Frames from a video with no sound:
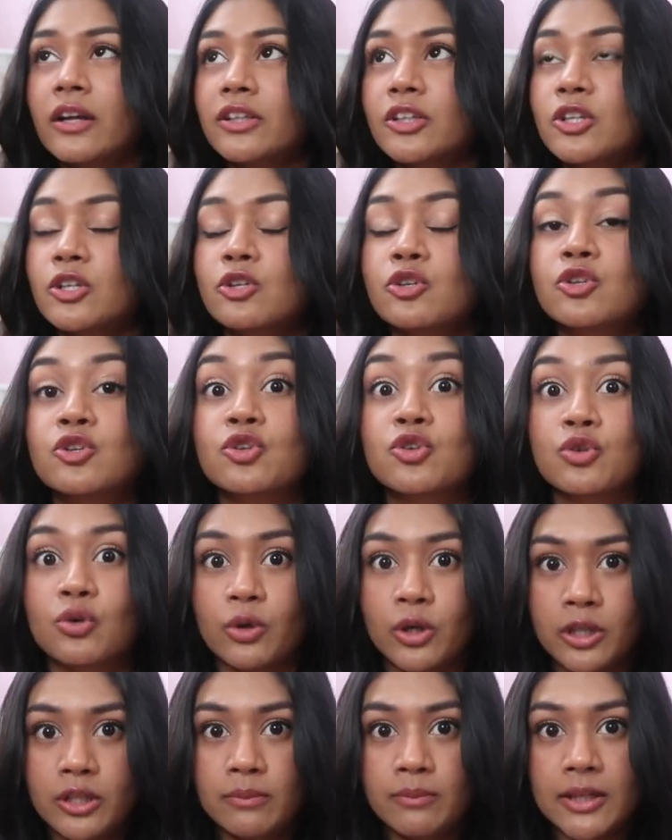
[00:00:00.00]

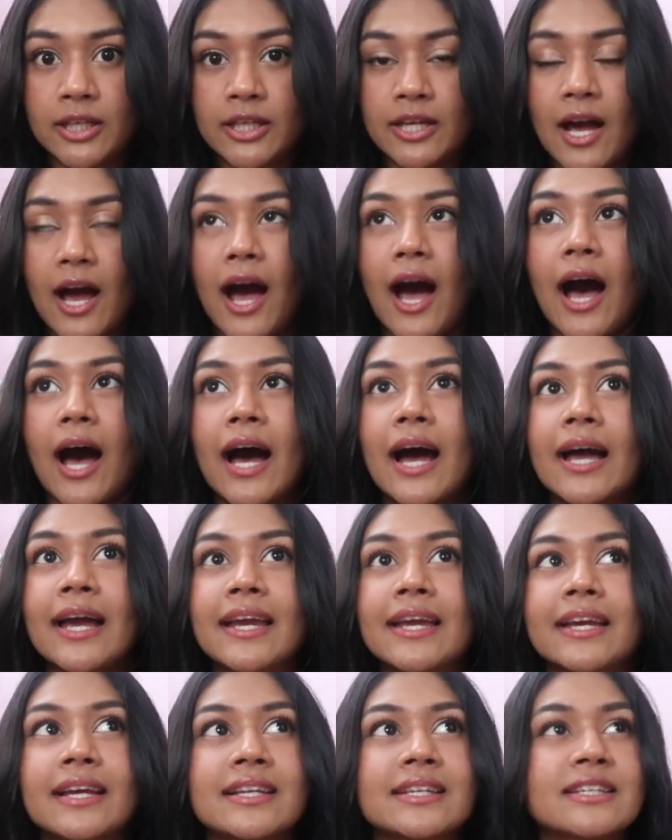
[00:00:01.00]
destroyed me.
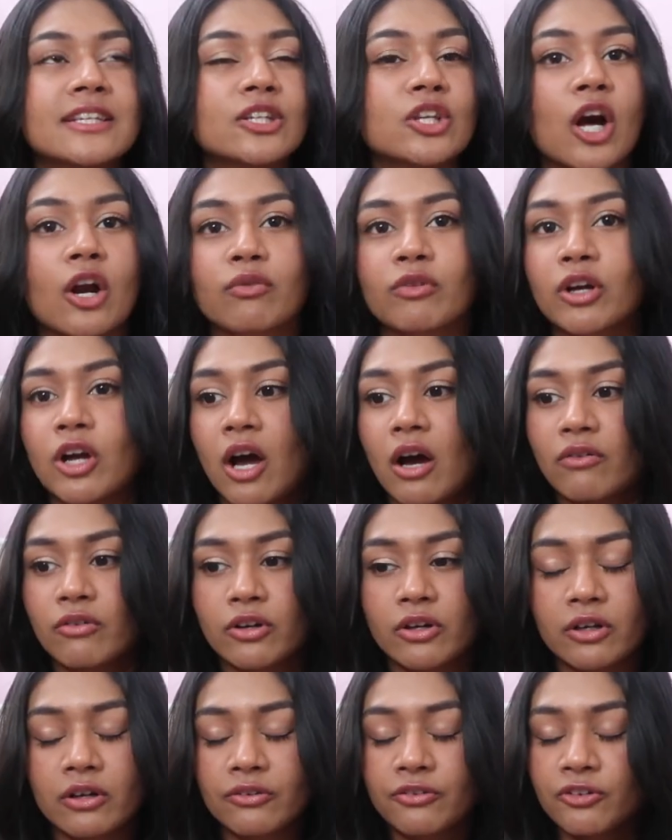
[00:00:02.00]
I did not
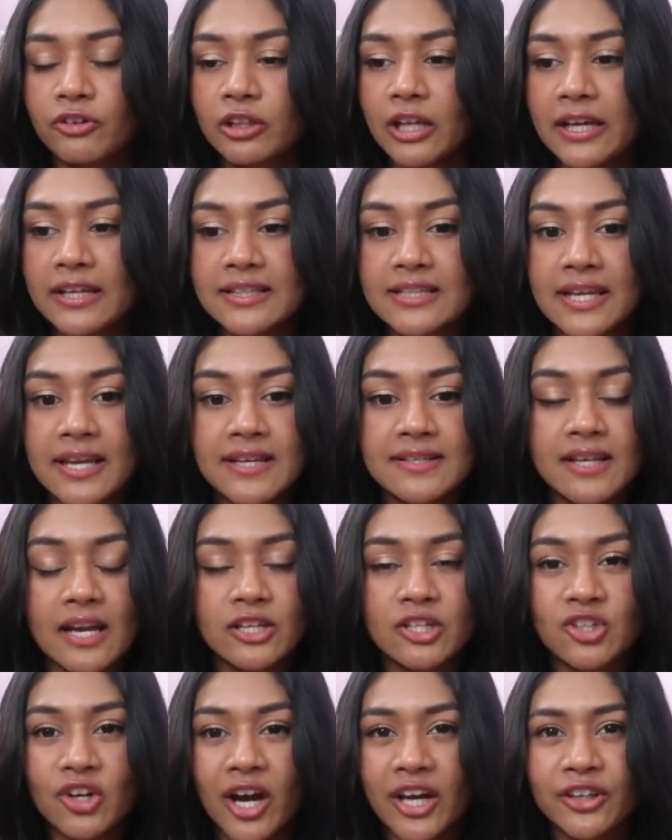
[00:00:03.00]
recover for like days.
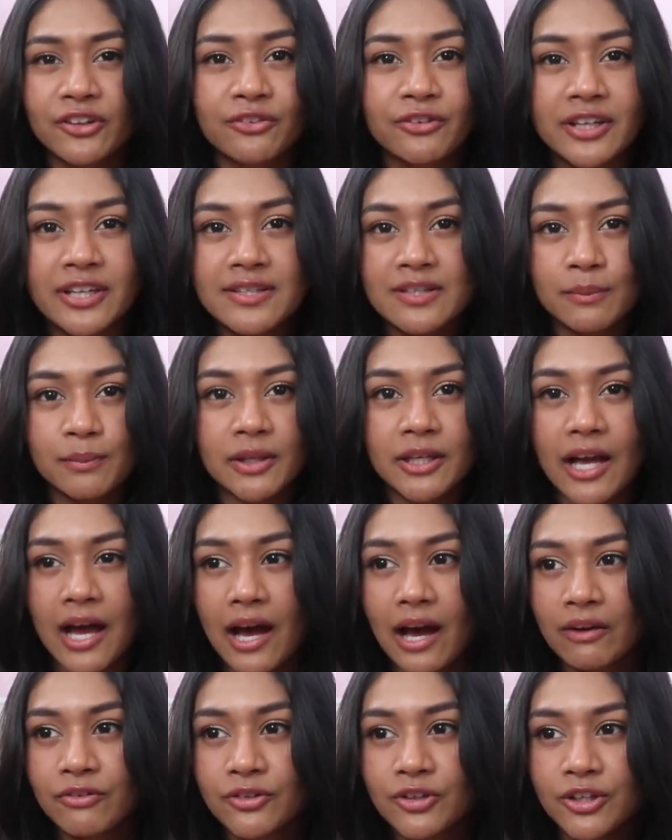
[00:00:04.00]
I tried to read something
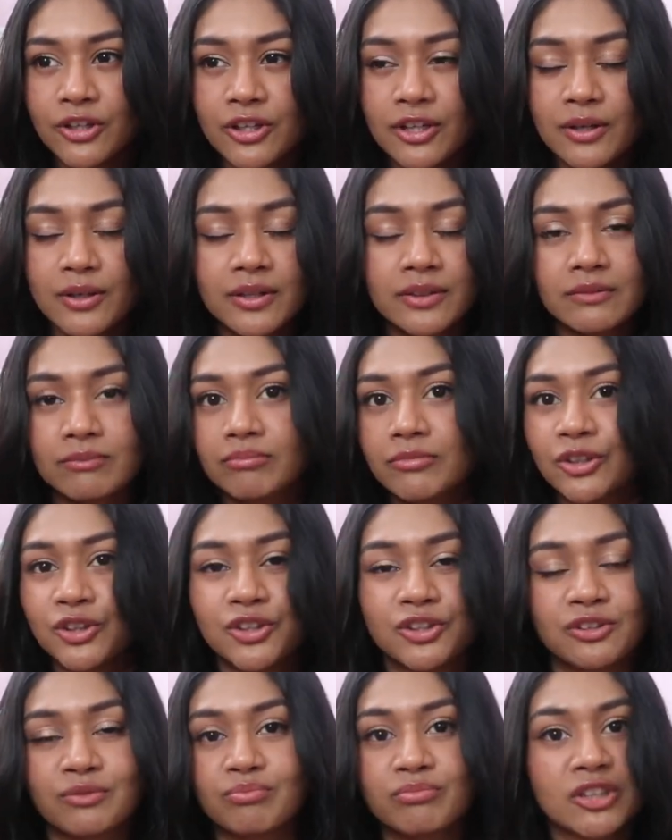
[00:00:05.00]
after,
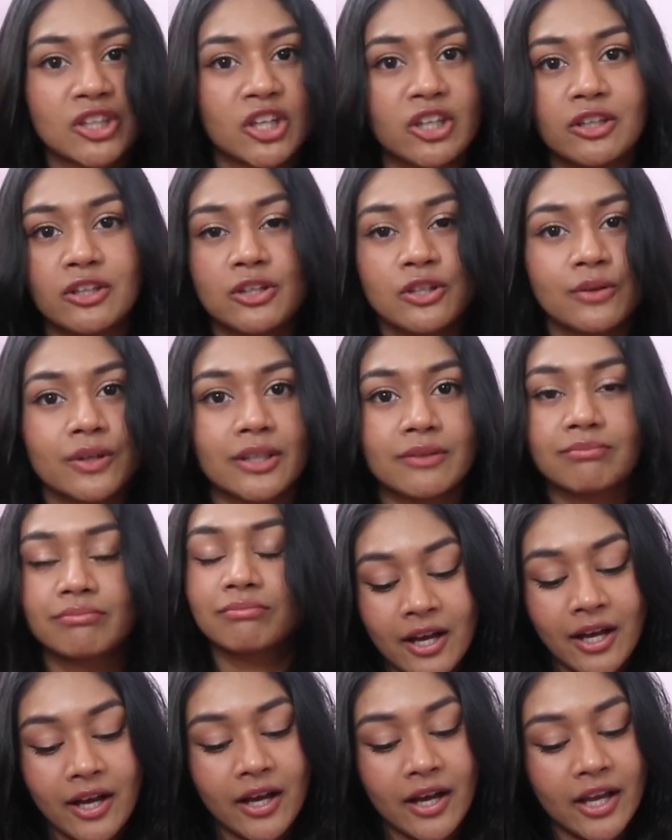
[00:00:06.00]
just couldn't do it.
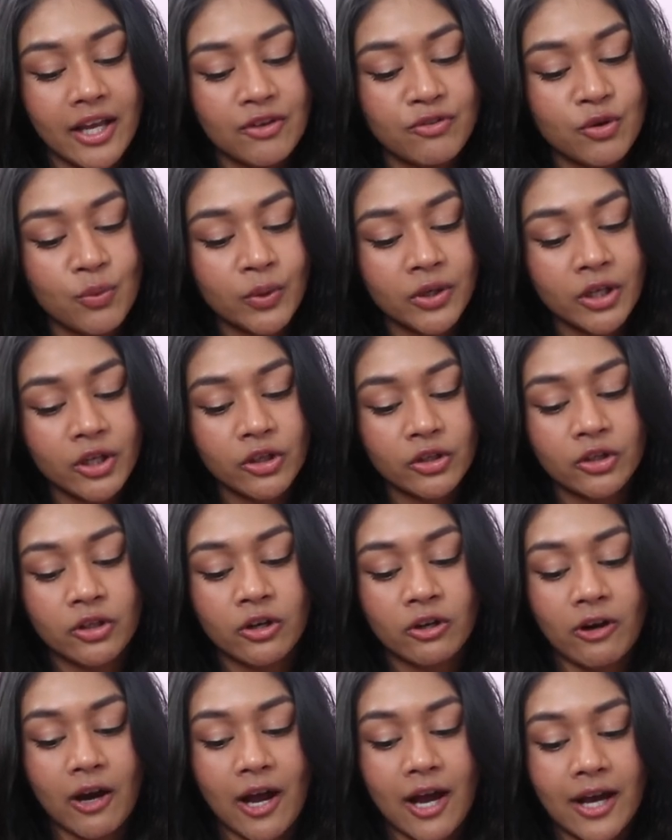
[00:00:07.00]
If you want a good
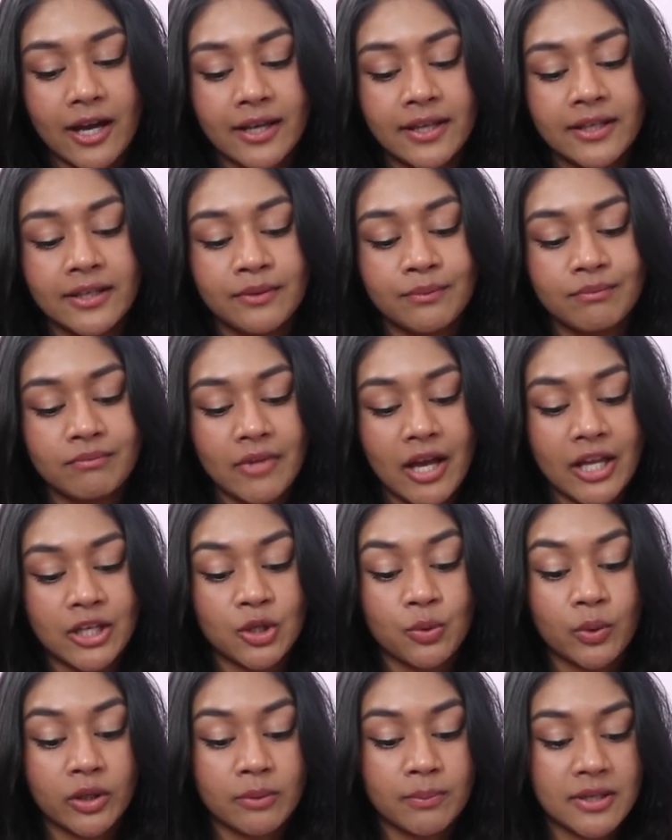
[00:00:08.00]
cry and
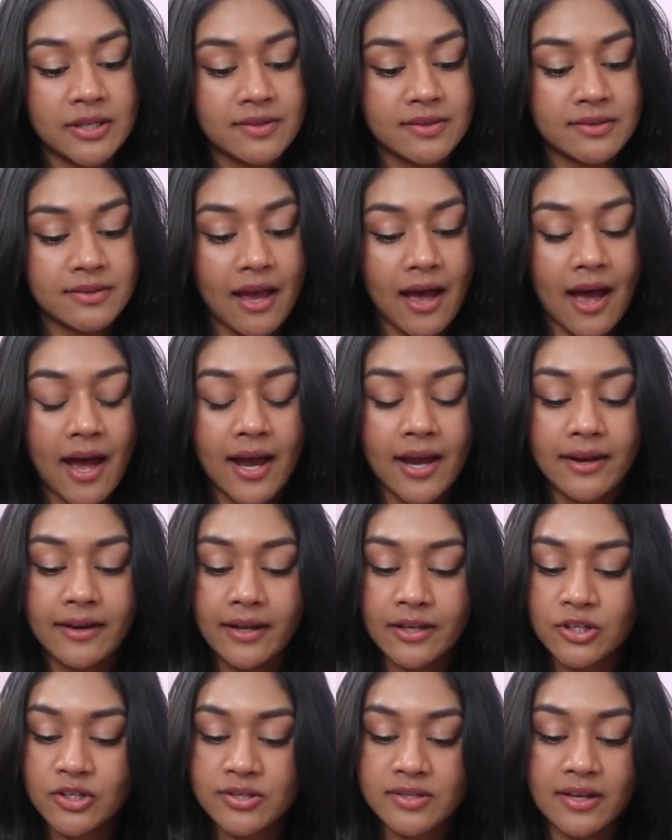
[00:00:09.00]
you want to be sad
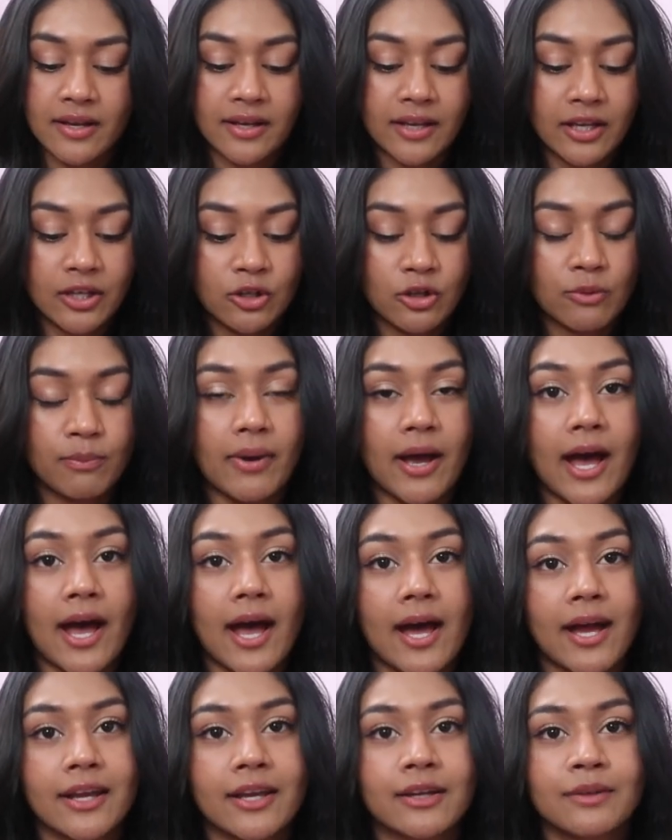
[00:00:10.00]
and just like in your
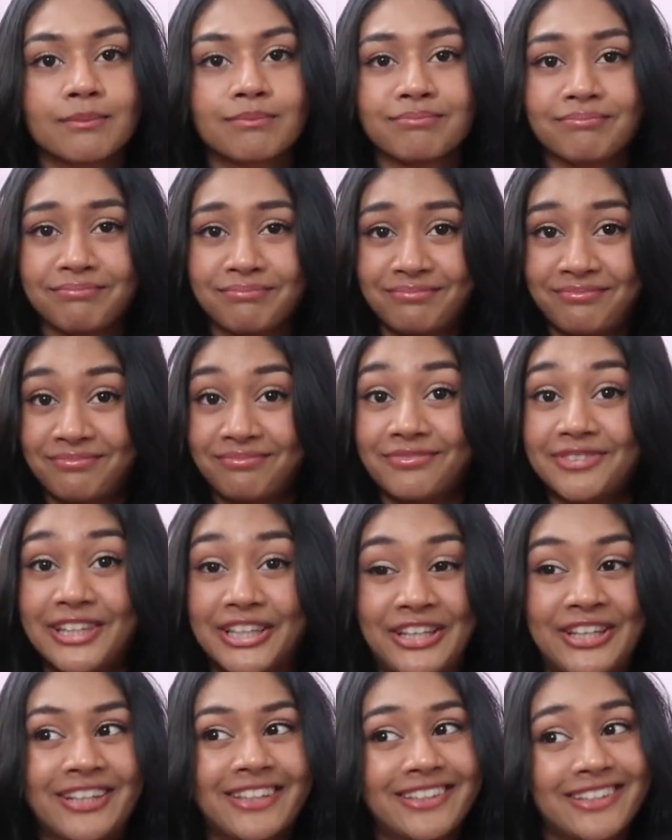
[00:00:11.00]
bag,
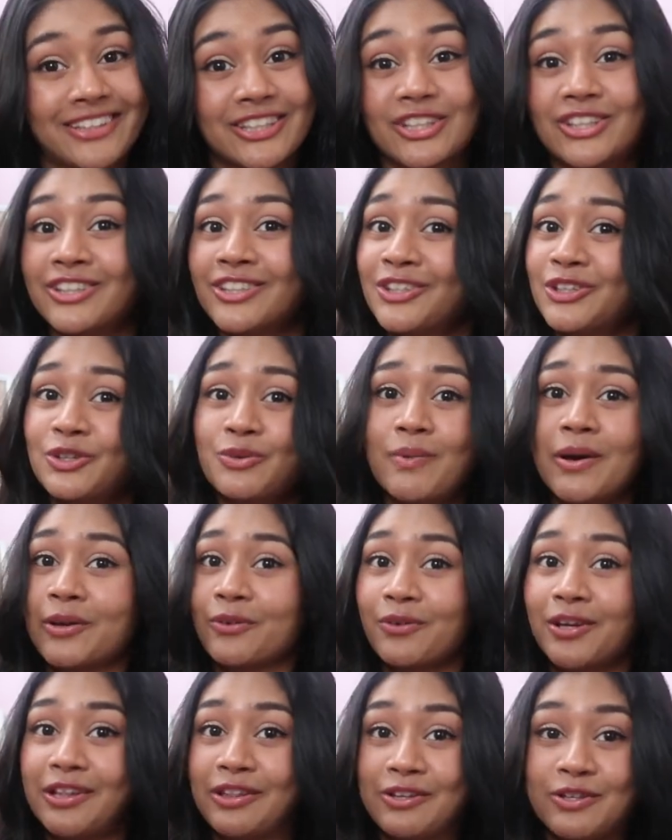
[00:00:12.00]
you better
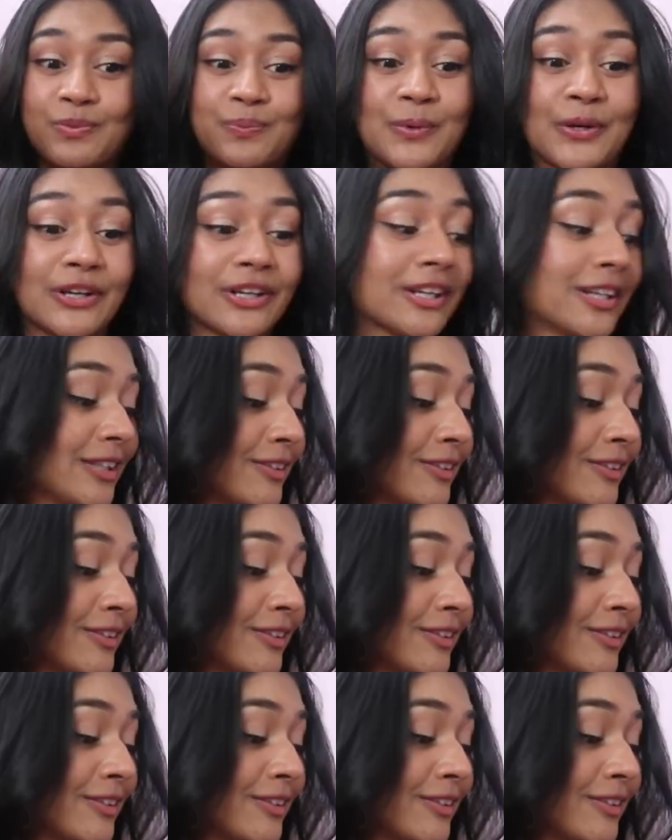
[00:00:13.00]
read this book.